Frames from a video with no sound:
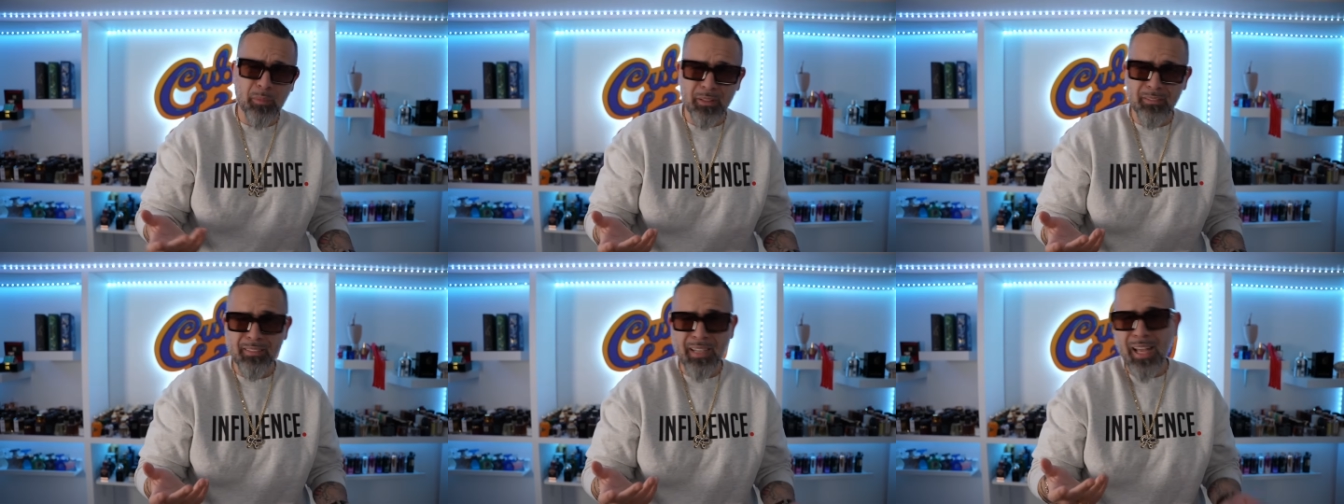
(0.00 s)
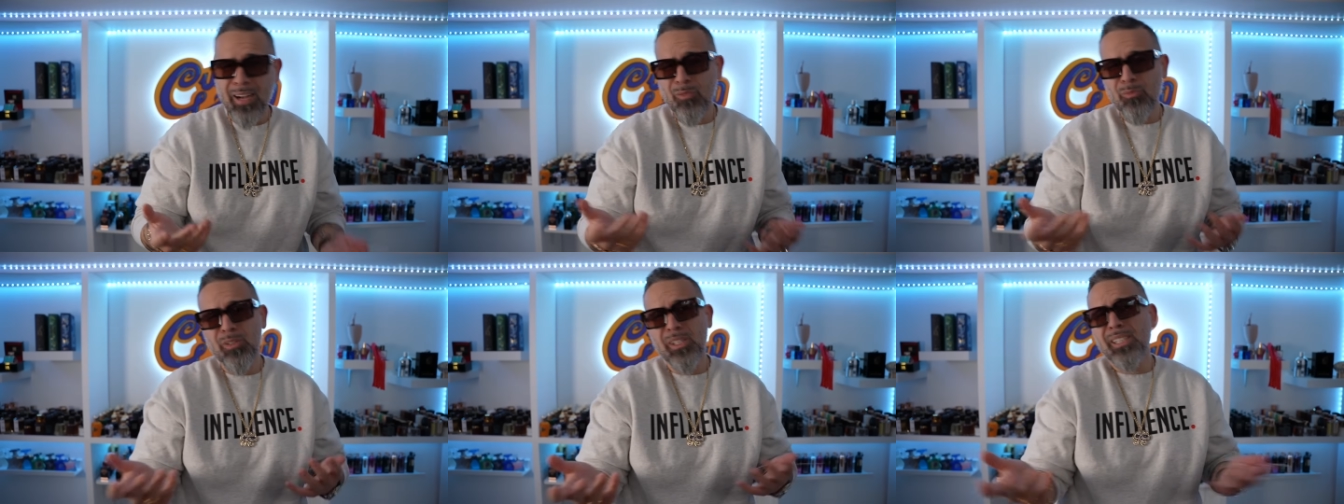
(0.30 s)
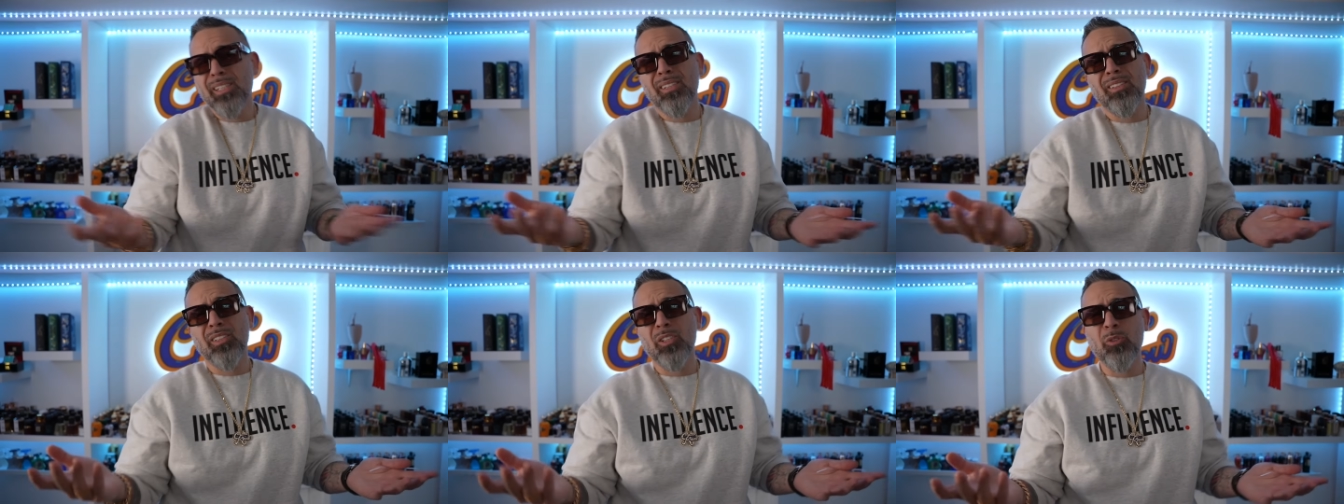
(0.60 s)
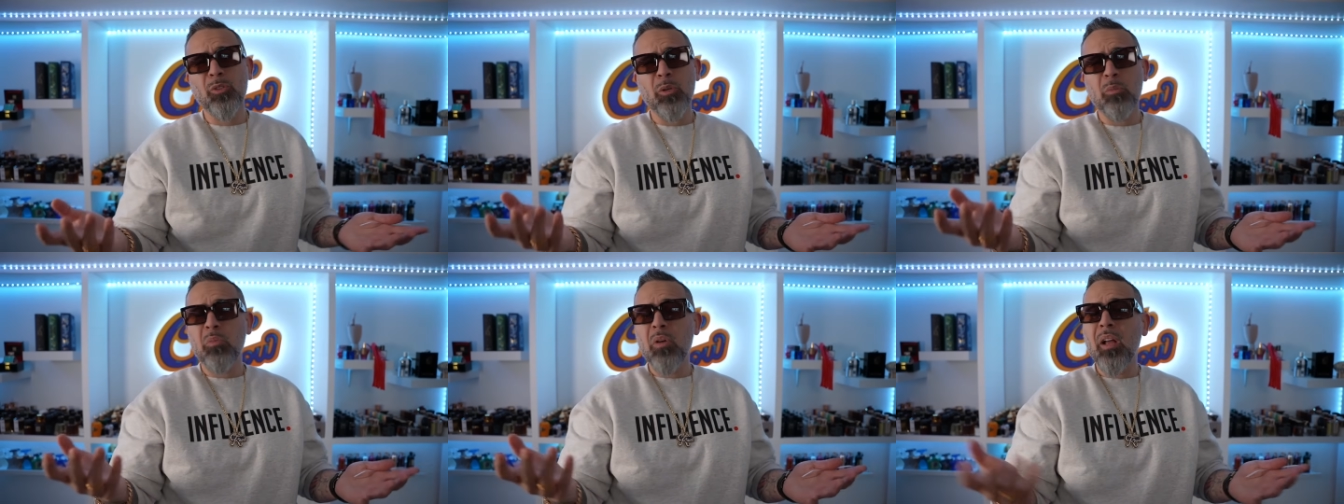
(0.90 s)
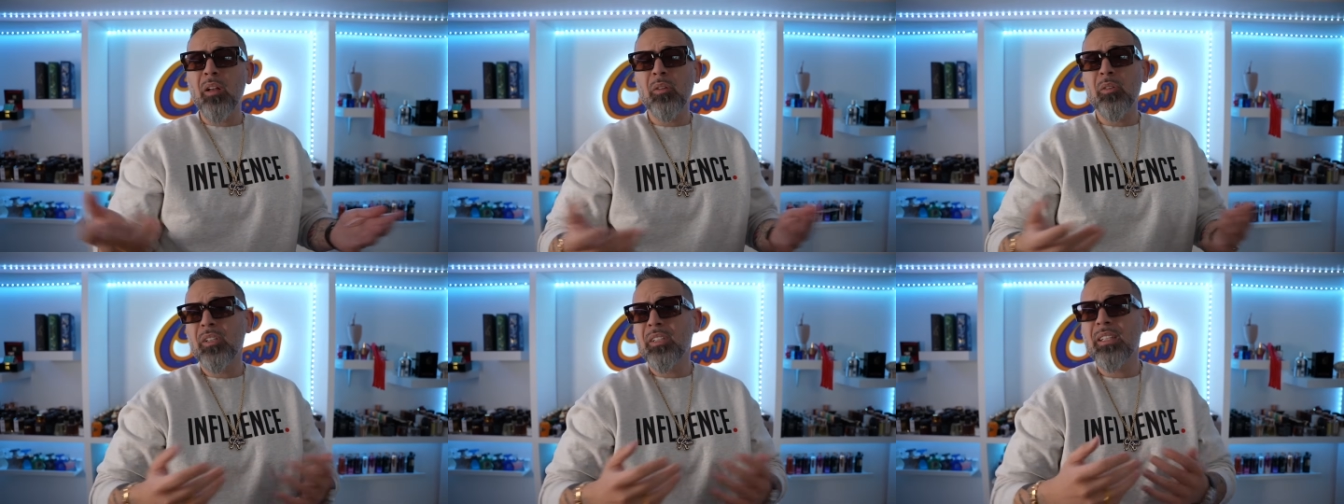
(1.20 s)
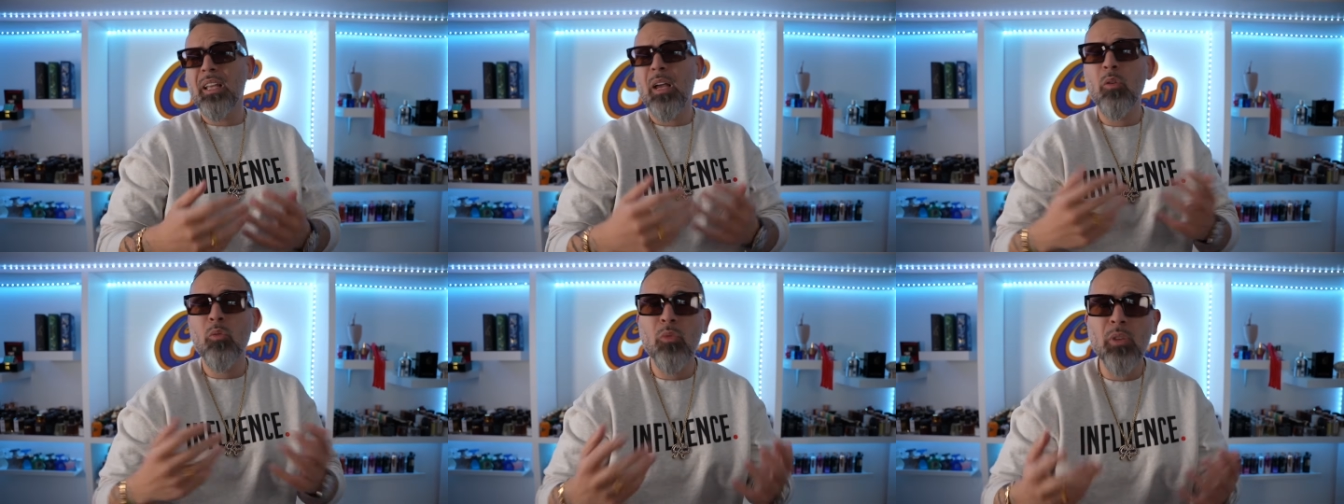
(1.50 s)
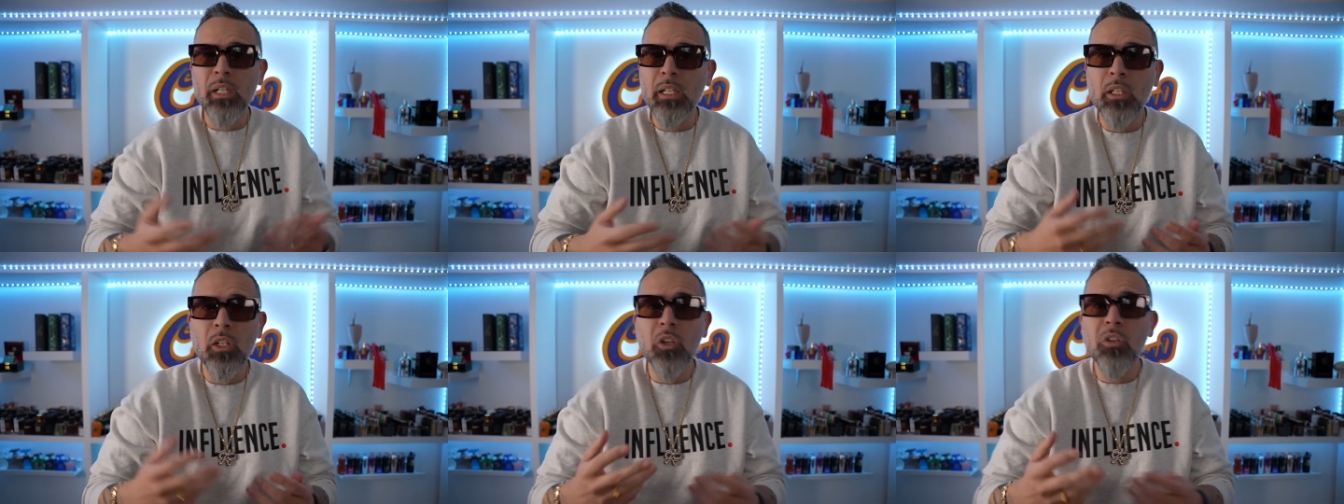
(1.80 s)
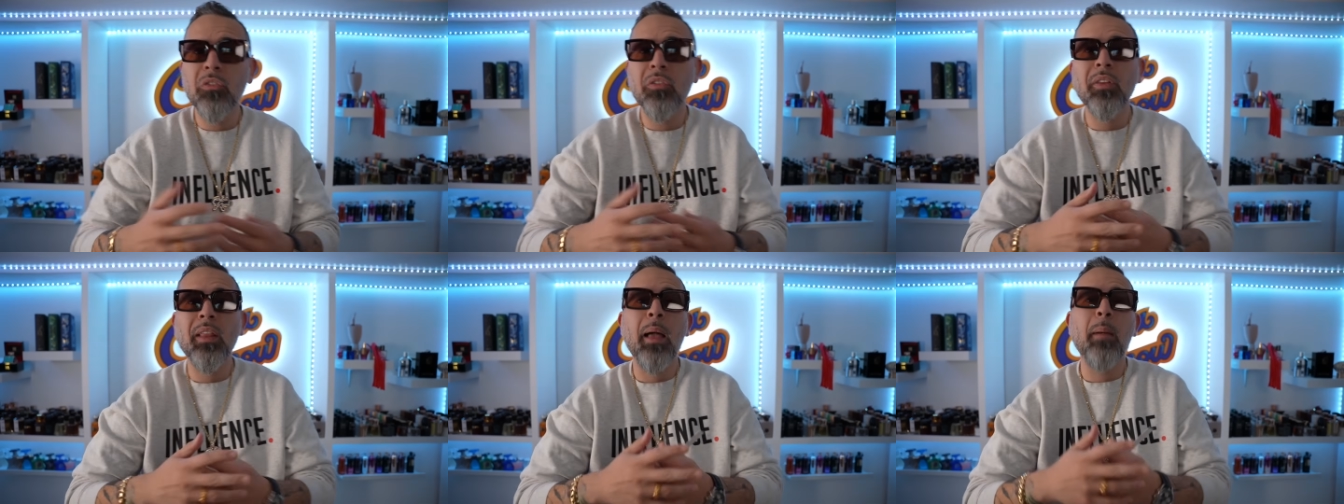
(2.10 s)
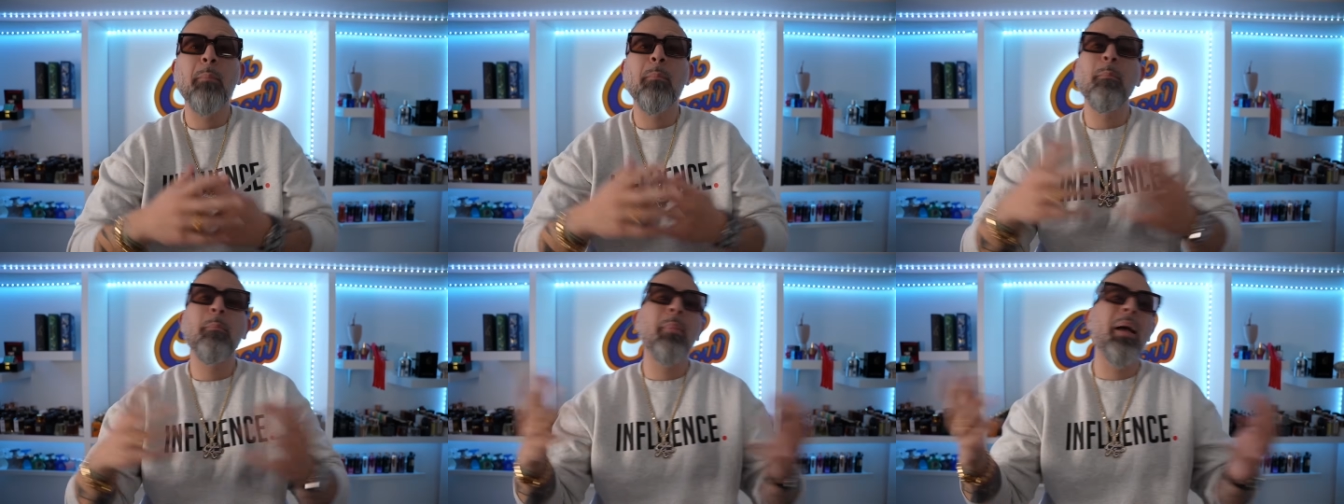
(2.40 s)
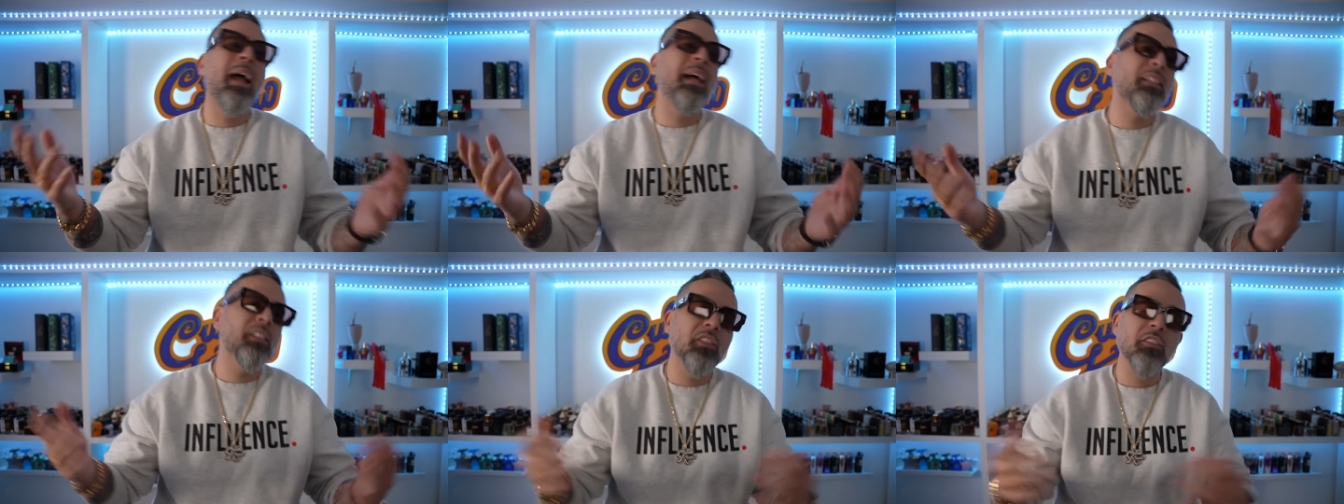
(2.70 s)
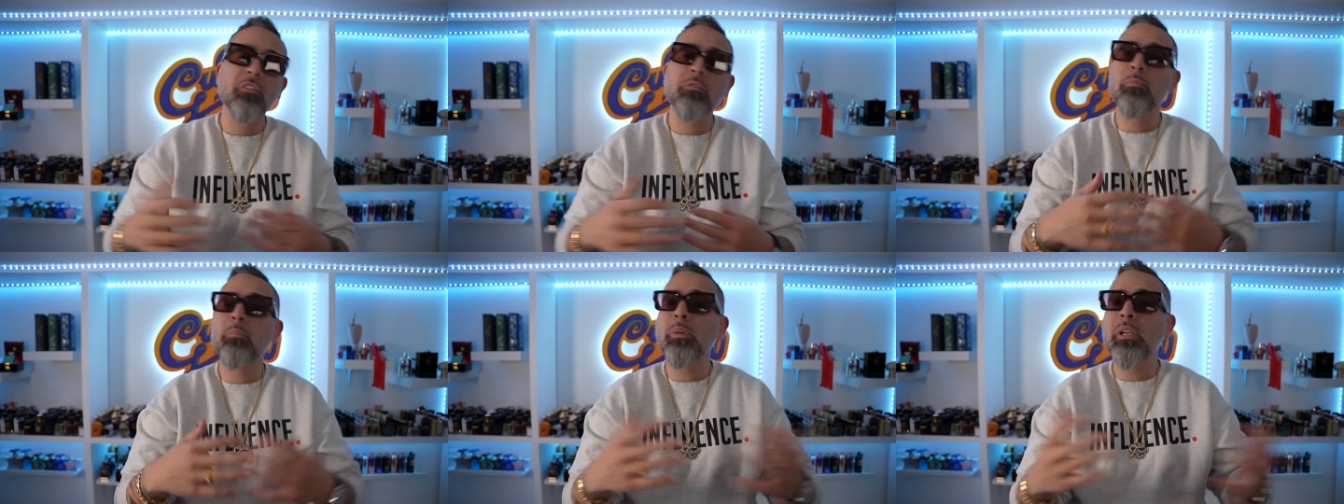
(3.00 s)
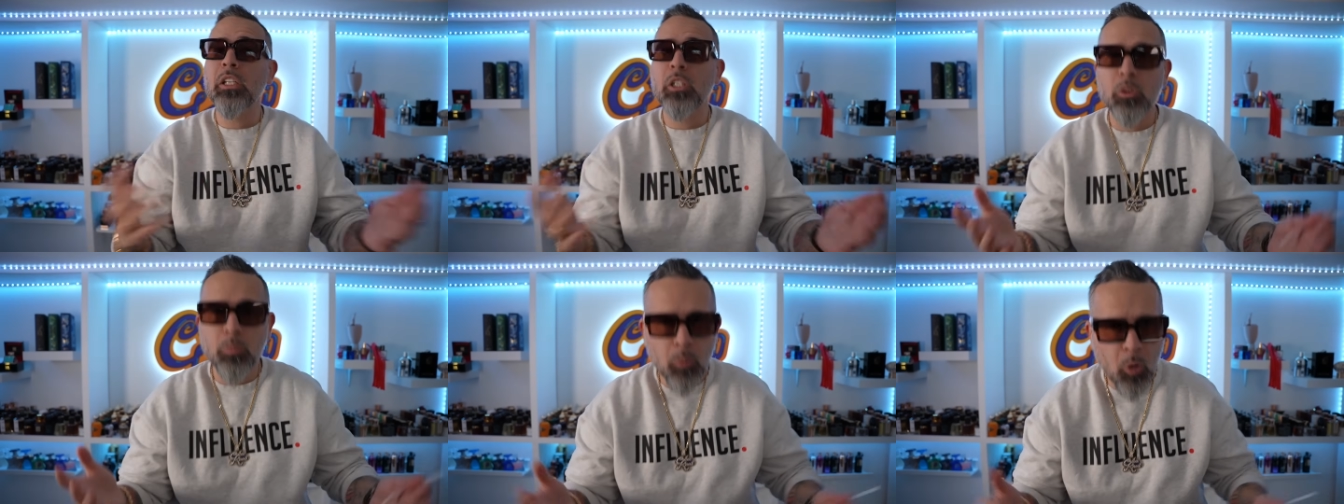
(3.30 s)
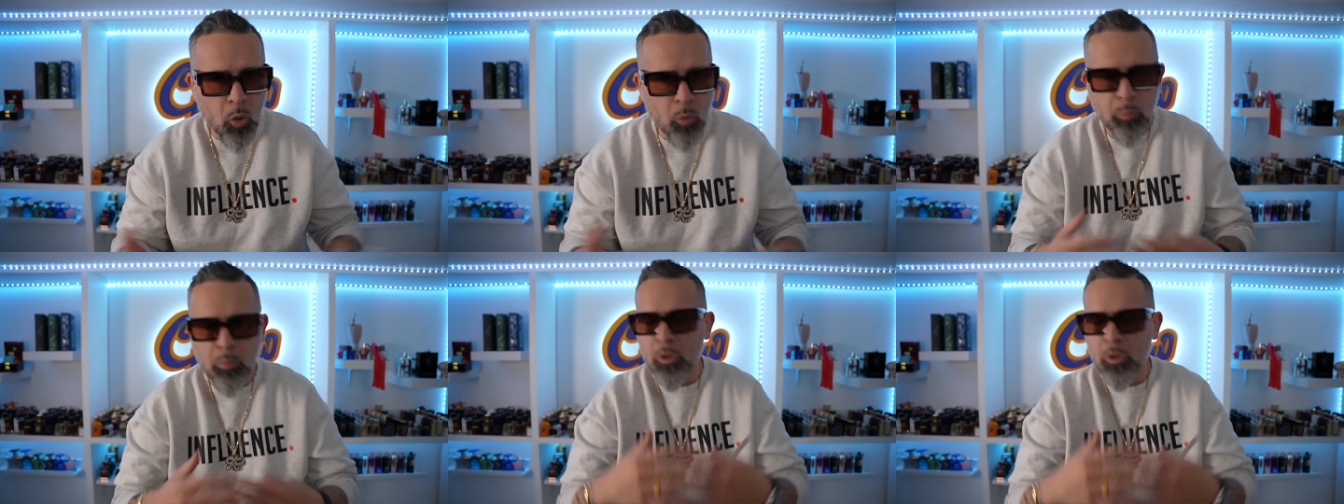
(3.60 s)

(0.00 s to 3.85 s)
but I don't really consider it a problem because I don't really look for that massive beast mode